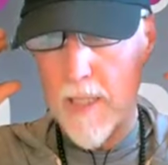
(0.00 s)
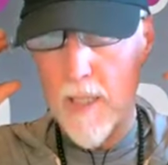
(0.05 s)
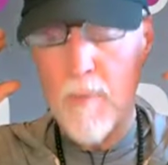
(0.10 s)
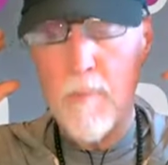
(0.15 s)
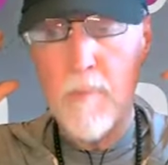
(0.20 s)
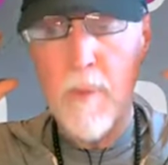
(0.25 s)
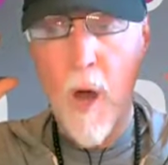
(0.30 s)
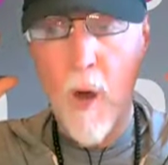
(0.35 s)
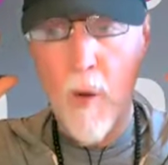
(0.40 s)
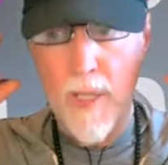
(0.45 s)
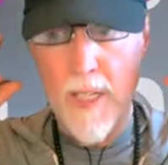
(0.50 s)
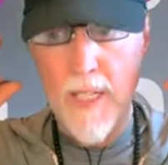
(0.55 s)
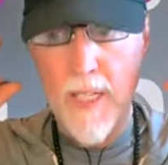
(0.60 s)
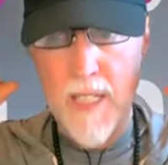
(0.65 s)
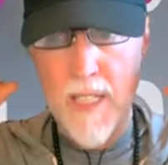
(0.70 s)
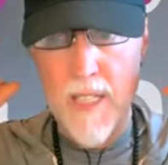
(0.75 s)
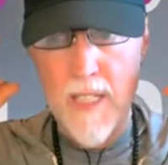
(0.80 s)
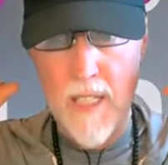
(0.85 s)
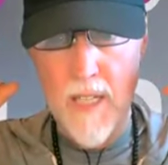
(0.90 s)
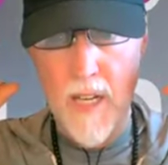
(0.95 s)

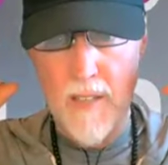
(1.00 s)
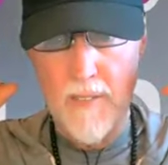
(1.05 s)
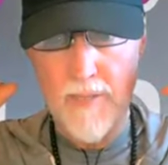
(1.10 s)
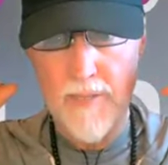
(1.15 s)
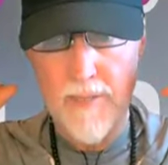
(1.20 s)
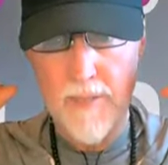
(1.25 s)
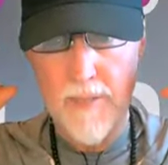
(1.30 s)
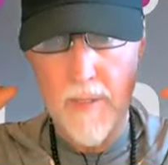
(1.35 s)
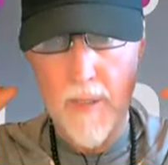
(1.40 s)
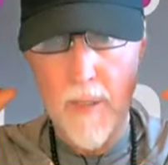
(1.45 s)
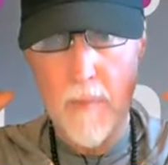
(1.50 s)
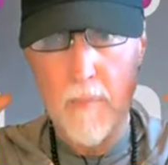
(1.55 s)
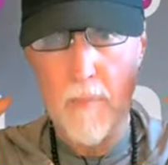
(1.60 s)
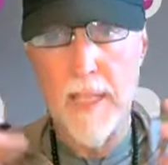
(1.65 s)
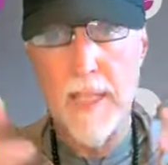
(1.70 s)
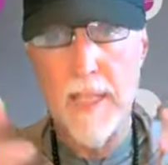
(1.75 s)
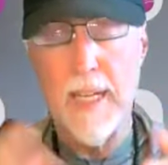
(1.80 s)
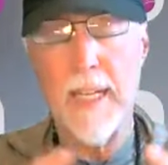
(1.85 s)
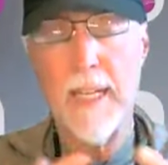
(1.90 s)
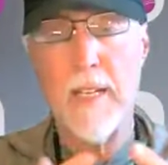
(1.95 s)
components itself,
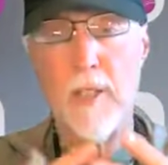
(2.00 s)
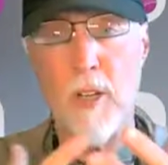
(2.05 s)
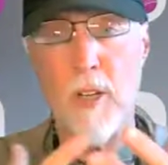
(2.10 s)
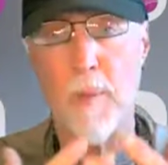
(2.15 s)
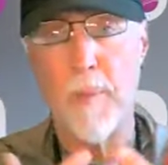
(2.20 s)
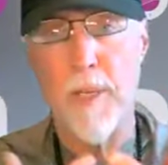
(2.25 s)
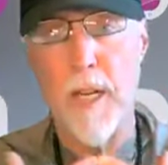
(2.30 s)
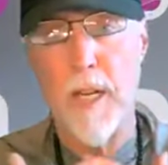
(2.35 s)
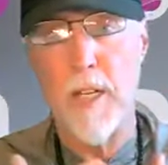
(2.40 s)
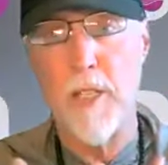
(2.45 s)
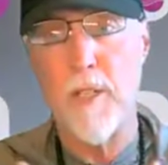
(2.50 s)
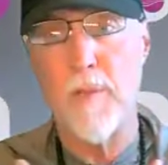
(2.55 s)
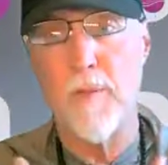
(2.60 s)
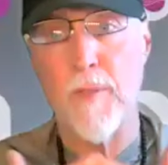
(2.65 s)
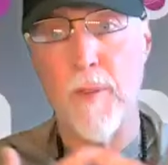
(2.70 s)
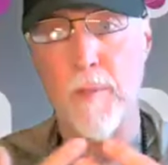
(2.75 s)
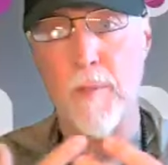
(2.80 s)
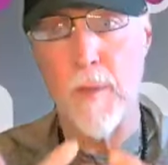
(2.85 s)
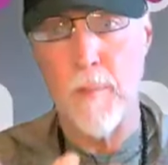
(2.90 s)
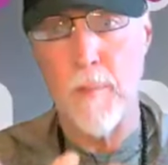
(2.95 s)
but an interpretation
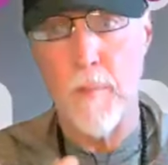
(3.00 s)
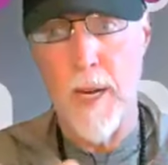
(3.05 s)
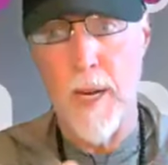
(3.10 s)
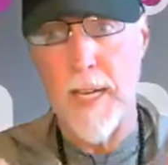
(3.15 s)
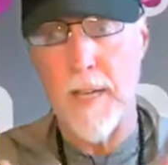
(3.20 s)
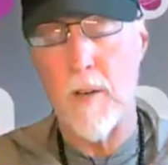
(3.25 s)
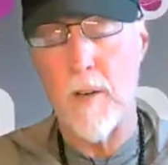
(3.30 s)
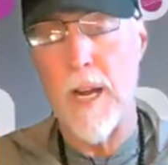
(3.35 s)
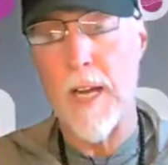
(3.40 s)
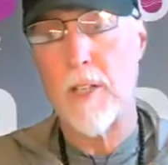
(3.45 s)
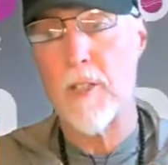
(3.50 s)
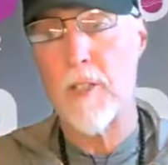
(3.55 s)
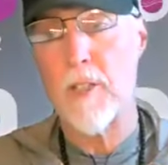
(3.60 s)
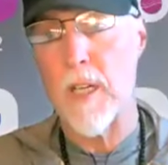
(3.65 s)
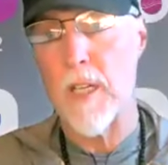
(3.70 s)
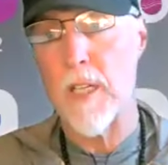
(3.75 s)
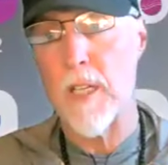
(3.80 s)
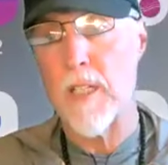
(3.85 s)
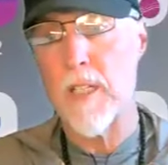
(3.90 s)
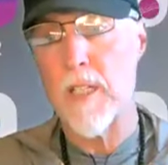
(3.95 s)
from the brain, or
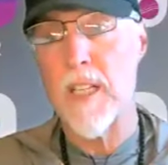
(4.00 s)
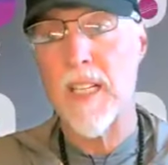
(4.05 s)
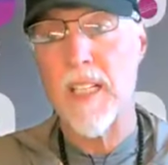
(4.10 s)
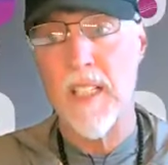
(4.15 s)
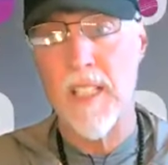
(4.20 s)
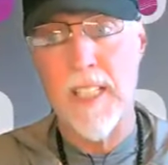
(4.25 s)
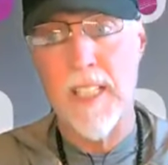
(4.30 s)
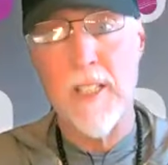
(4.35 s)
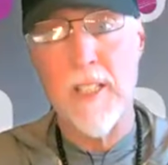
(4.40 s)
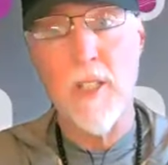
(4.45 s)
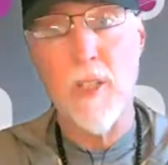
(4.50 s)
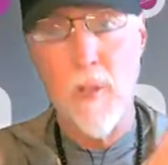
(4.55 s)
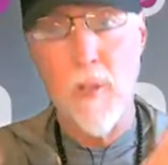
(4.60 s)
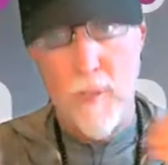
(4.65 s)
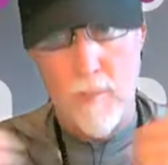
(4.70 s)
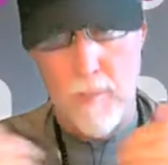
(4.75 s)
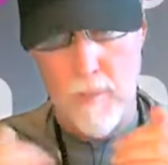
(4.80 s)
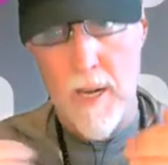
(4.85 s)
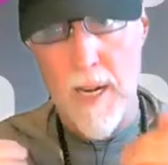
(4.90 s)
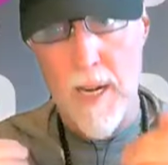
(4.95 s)
actually a signaling to
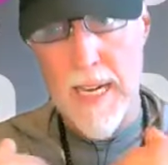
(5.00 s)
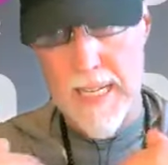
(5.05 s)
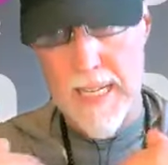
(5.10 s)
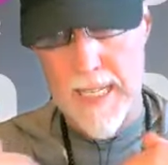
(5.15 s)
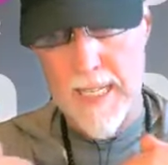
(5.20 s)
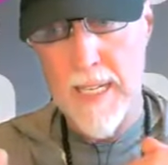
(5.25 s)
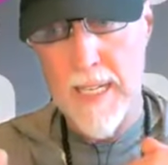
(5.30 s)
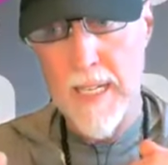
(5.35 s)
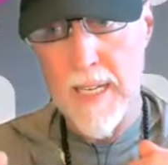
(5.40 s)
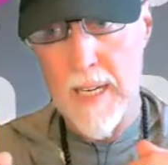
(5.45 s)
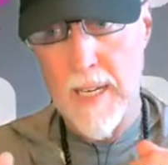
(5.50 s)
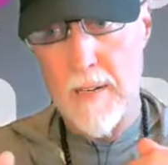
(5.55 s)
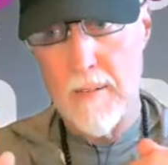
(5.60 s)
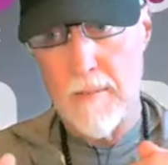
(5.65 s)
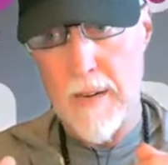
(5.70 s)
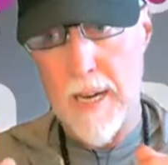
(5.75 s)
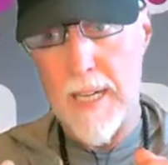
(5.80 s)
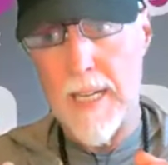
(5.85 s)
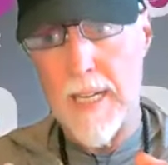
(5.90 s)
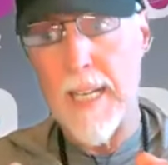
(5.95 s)
the brain,
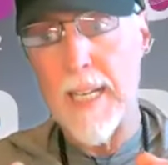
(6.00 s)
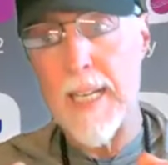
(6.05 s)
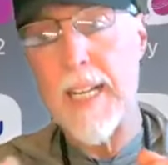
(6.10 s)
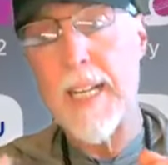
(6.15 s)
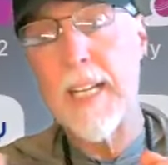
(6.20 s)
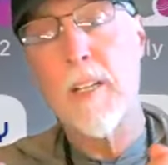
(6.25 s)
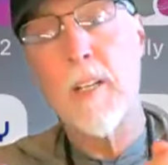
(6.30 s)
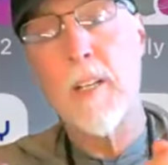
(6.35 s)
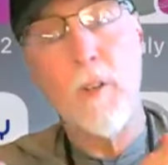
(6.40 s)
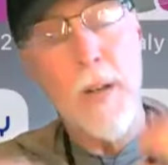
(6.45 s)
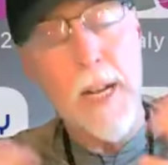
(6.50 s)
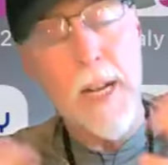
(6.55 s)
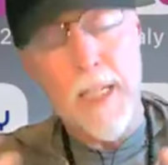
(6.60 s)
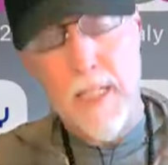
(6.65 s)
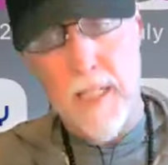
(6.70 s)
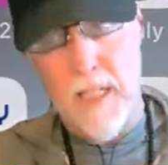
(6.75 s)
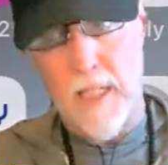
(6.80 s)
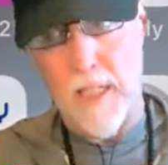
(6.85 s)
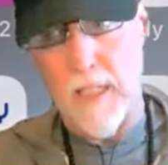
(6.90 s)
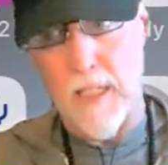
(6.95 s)
right? An incorrect
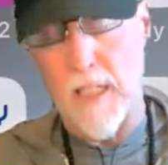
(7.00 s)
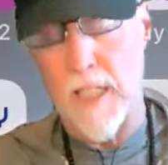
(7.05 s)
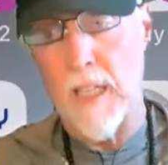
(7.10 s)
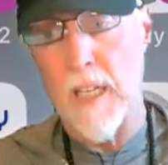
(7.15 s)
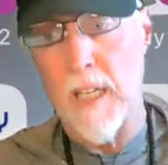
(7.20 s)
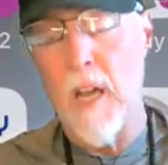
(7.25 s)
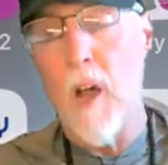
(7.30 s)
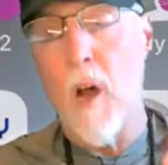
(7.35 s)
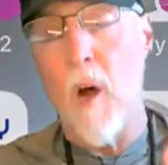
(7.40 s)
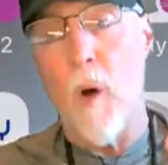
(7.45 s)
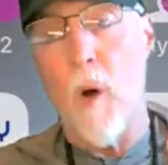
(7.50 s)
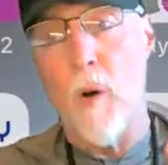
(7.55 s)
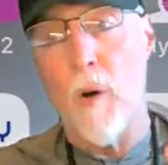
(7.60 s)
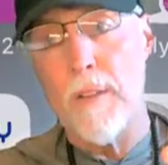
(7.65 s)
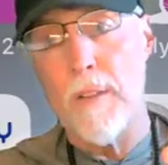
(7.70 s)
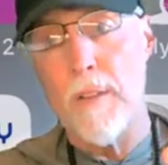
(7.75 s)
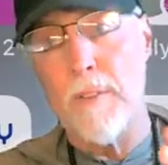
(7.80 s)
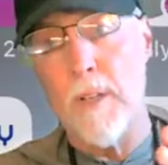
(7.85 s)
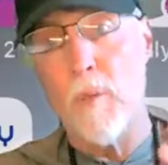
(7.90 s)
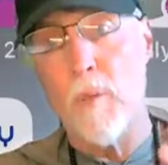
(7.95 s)
signaling, or
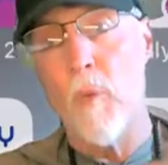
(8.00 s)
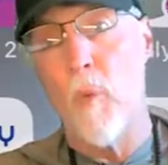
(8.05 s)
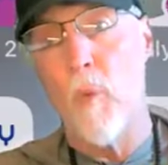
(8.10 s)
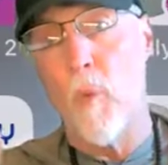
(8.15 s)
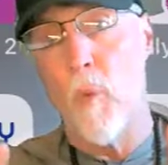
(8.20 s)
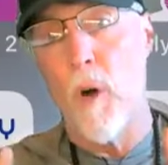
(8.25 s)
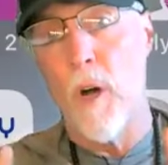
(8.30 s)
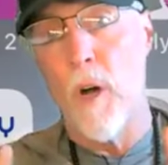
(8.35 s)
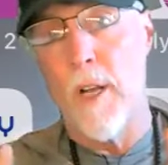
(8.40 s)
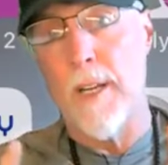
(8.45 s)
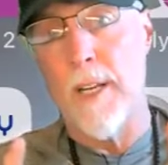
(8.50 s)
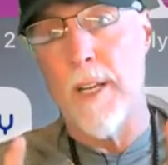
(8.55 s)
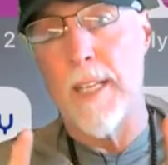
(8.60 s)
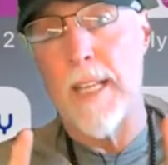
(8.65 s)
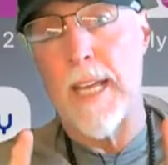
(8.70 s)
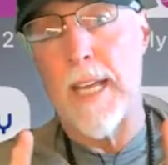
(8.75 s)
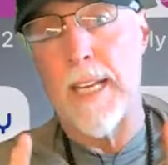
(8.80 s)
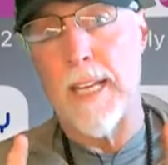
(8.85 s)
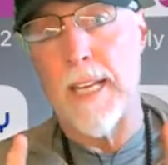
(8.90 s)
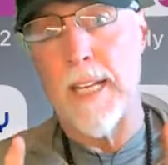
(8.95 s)
even one
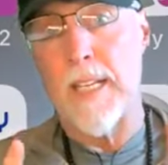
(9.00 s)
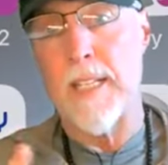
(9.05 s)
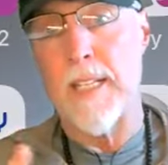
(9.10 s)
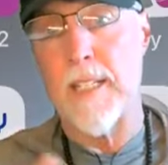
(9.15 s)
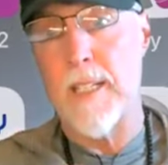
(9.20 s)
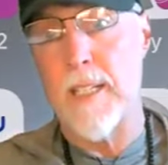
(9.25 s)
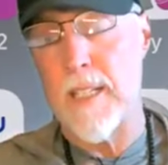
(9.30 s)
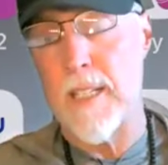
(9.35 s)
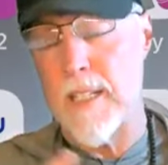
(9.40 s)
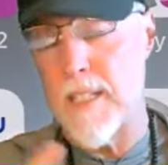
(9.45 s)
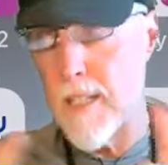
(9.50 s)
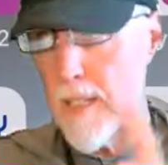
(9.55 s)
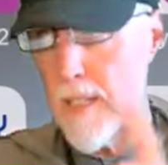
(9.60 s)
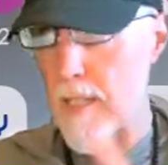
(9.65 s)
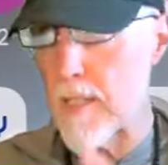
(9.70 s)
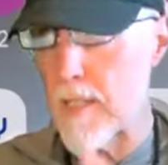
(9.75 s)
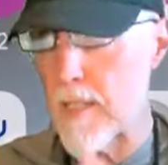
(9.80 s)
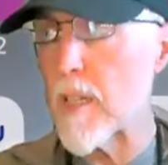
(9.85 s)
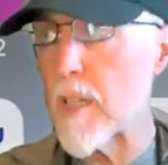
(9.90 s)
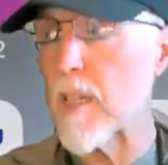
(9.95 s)
that is
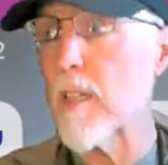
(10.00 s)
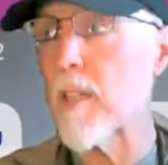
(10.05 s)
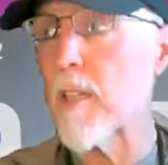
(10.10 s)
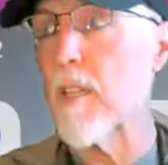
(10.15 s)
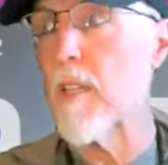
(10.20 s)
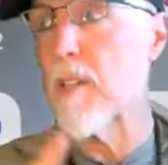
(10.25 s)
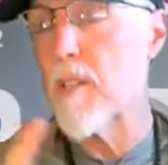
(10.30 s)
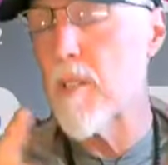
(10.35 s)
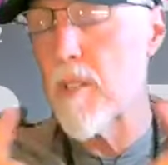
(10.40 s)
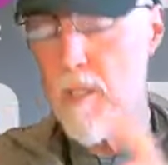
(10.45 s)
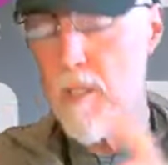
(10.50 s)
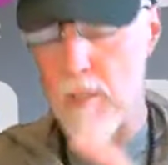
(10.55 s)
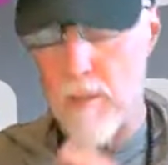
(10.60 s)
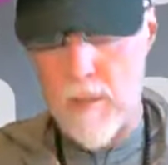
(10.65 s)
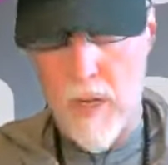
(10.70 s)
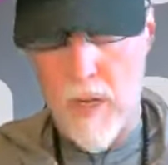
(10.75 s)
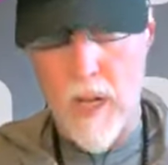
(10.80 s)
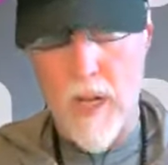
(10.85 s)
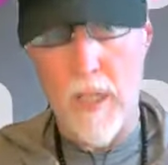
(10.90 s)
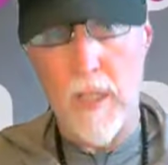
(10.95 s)
there's
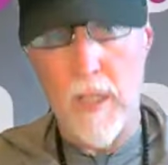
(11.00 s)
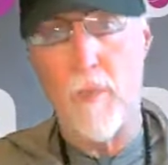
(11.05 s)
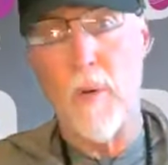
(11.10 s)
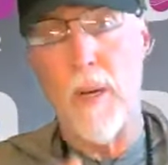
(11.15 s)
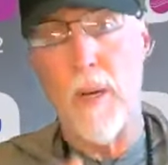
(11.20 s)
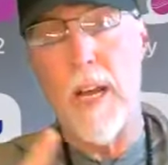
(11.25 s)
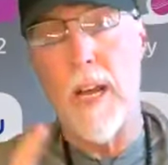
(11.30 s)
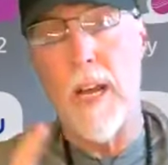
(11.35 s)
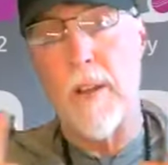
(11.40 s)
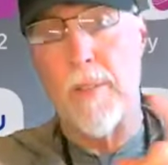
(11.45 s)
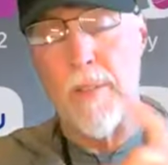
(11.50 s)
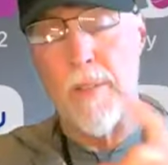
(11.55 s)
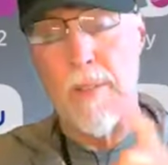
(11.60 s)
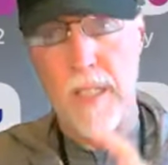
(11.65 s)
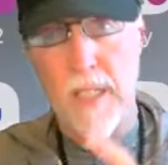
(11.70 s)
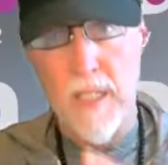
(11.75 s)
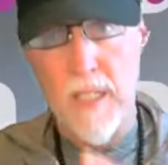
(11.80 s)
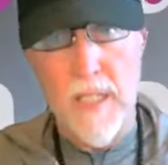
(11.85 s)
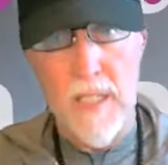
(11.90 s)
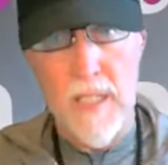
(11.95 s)
talk around
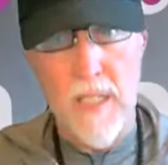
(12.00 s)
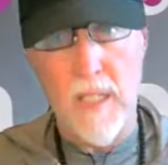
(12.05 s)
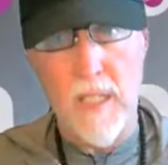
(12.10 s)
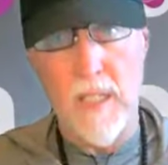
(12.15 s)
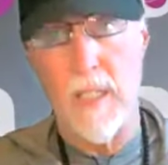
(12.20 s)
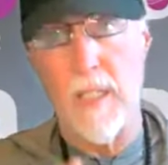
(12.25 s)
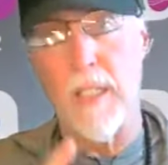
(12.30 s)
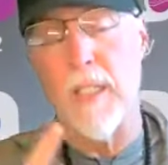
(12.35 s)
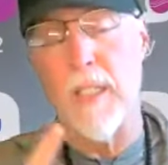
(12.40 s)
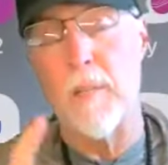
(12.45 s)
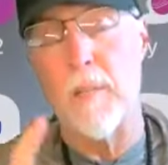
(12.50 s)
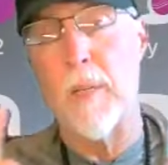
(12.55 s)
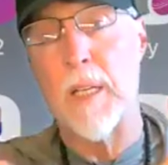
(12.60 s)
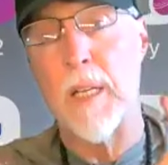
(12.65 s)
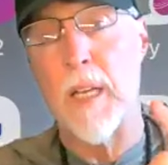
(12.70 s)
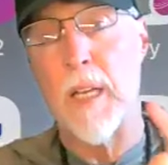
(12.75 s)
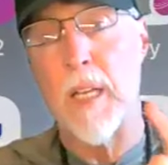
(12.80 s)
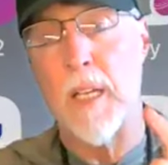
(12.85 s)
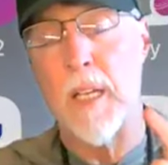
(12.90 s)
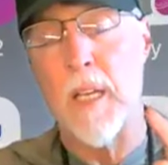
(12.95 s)
the signaling
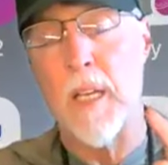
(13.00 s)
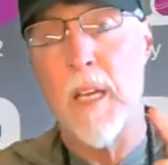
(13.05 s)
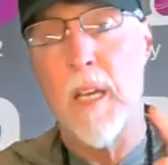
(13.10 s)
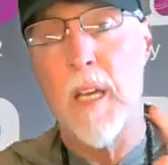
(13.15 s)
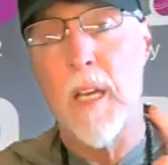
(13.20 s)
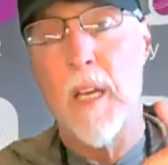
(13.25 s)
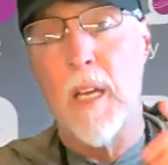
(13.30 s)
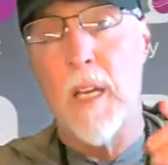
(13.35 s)
being